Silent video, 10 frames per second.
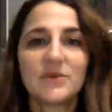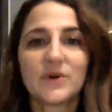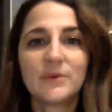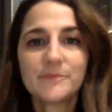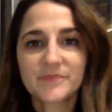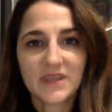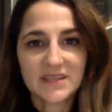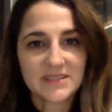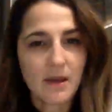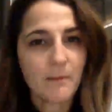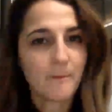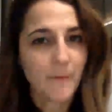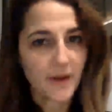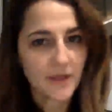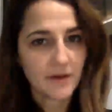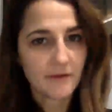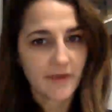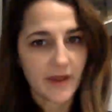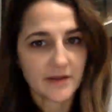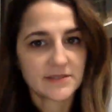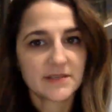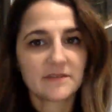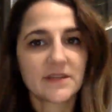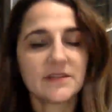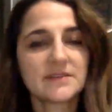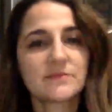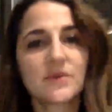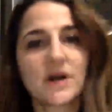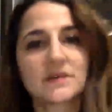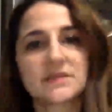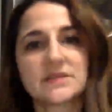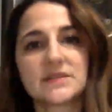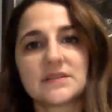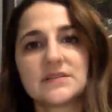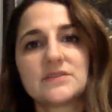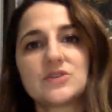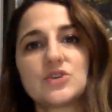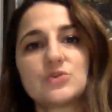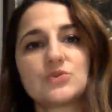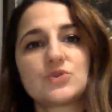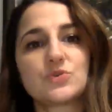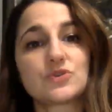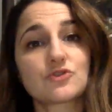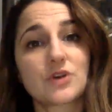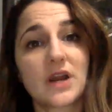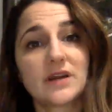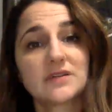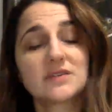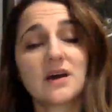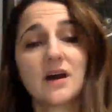Well, it's a bucket of activities and processes used to attract,